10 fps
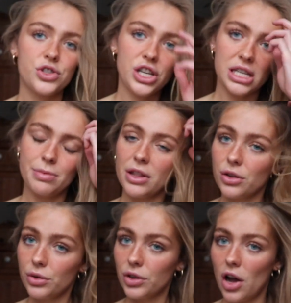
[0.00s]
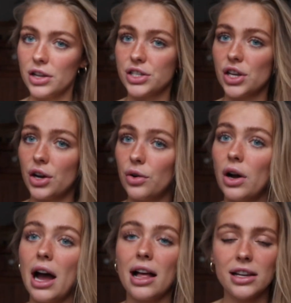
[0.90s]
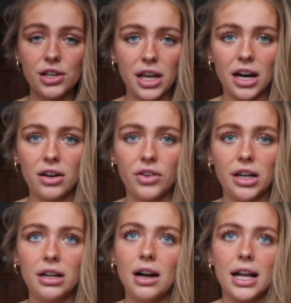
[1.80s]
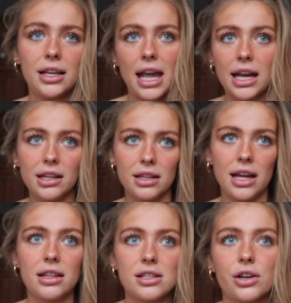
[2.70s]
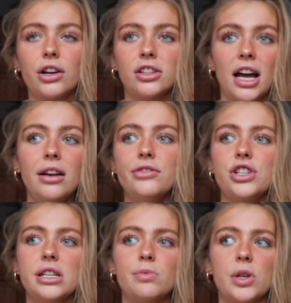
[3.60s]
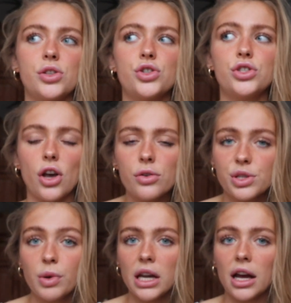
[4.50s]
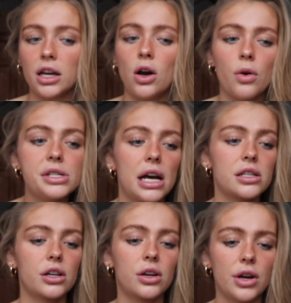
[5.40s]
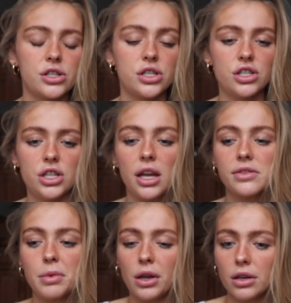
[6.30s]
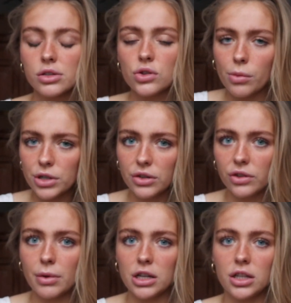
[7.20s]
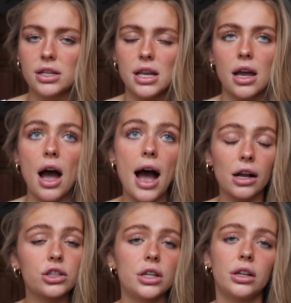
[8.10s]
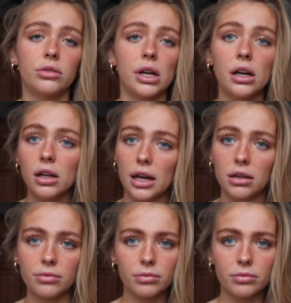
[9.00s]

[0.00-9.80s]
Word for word: she's been through a lot, so Allie took care of her. I can't thank this girl enough. She's been so sweet. I can always ask her questions. She gives me so much information. It's like actually unreal. Like,